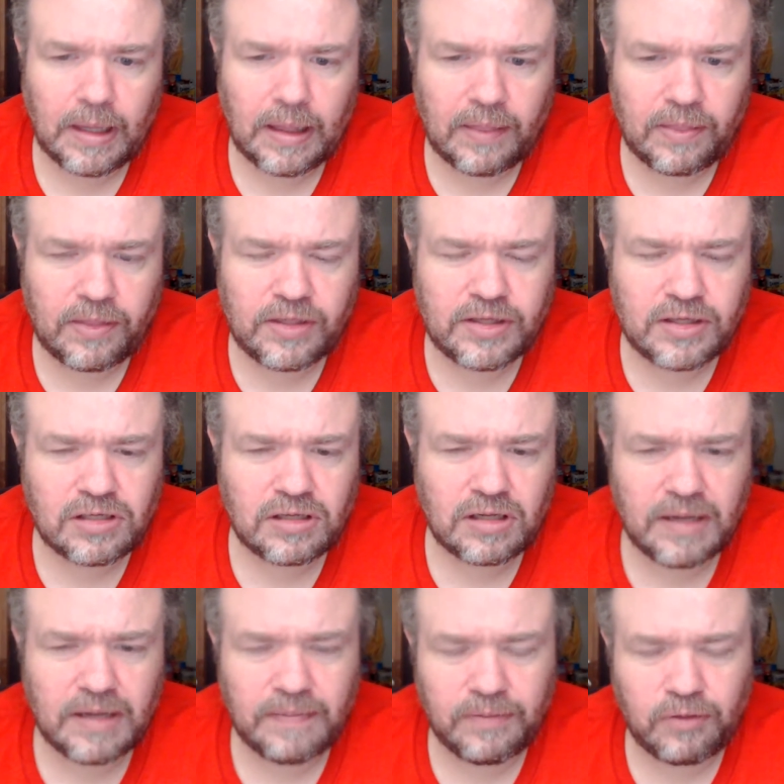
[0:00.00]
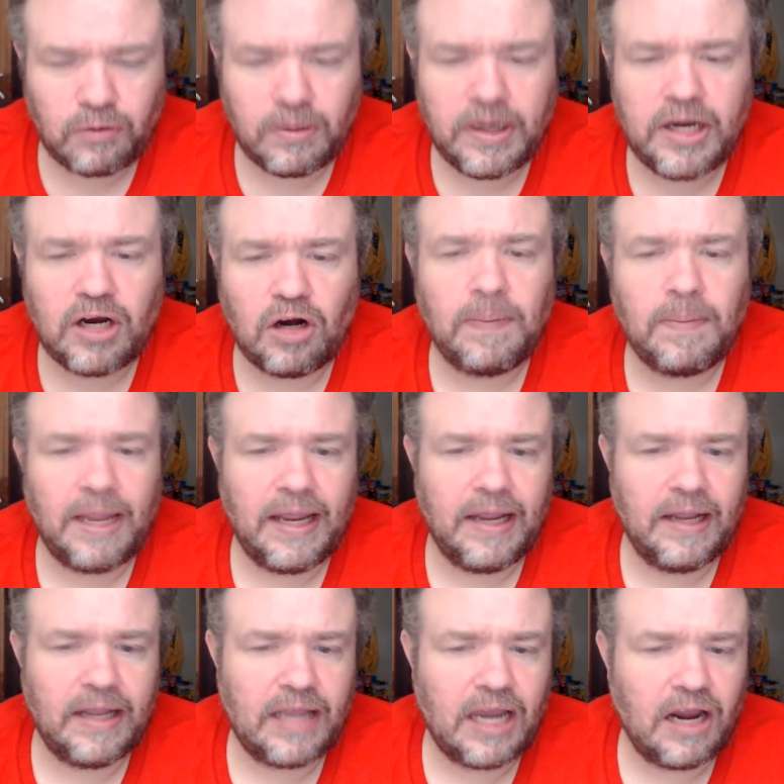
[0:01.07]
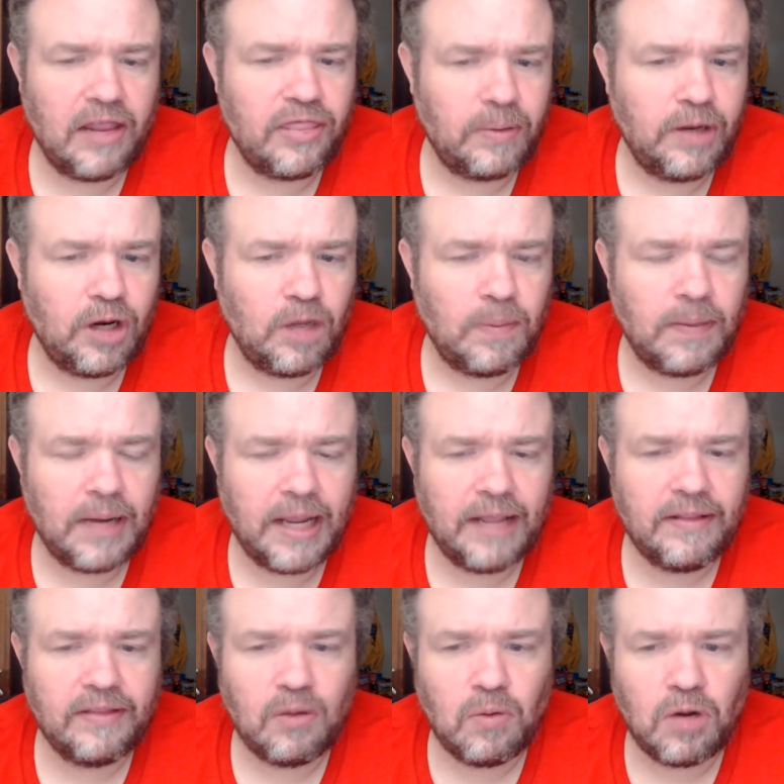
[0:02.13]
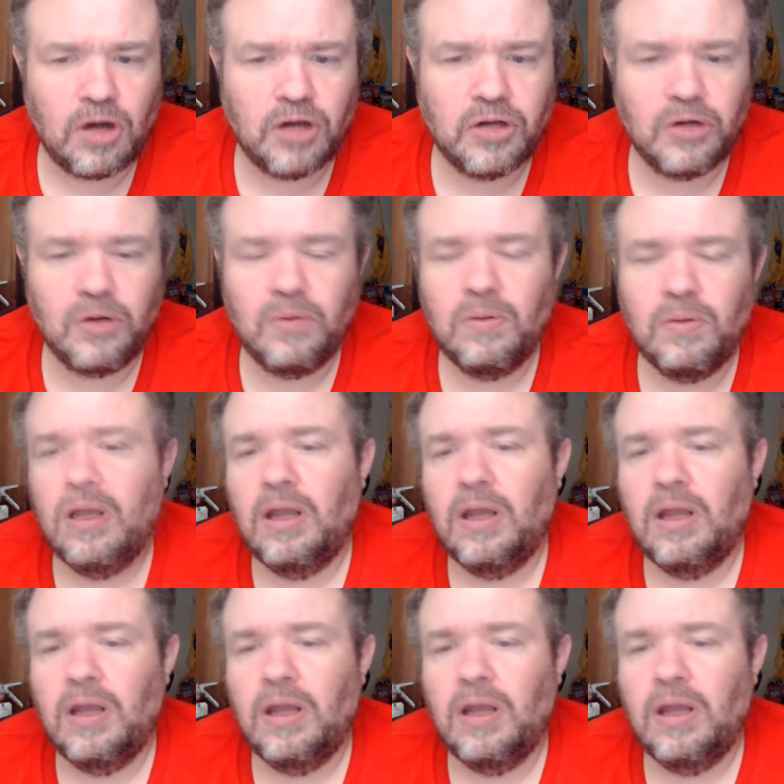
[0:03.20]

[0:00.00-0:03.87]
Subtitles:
this 3-year plan, they got a 3-year plan that they want to do,